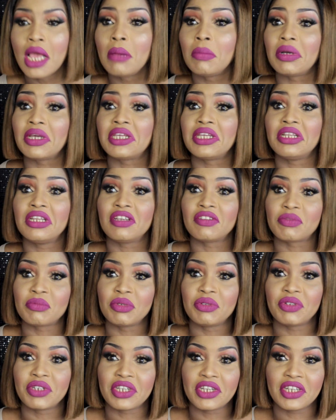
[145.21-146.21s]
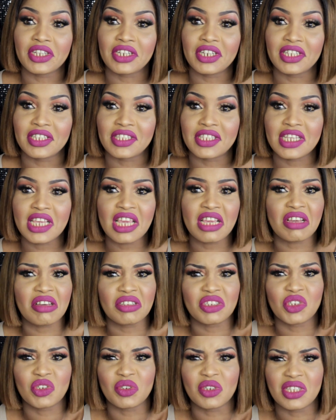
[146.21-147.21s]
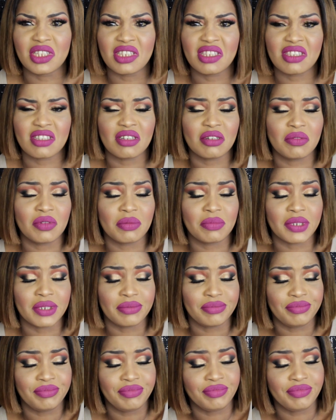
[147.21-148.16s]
But he loves me regardless. He ain't got a choice, he's stuck with me